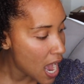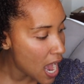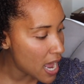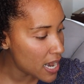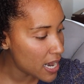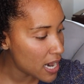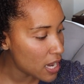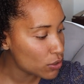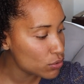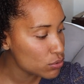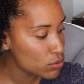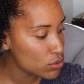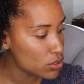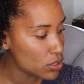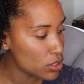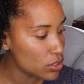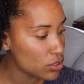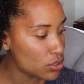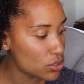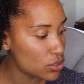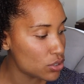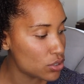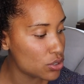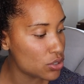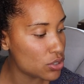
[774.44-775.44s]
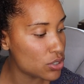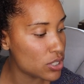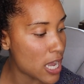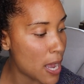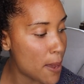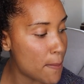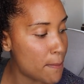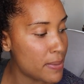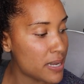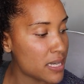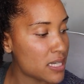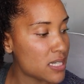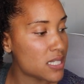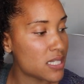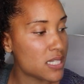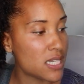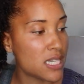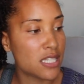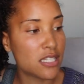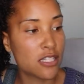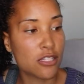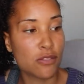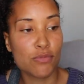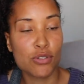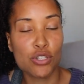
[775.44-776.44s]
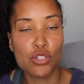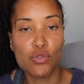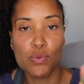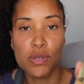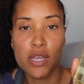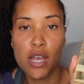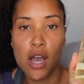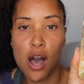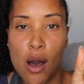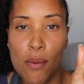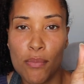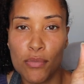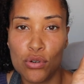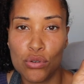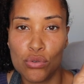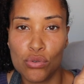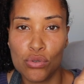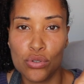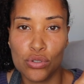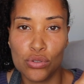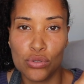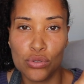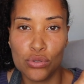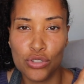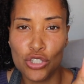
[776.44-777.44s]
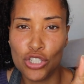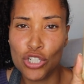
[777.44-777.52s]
And I also used, I mixed in some sweet almond oil.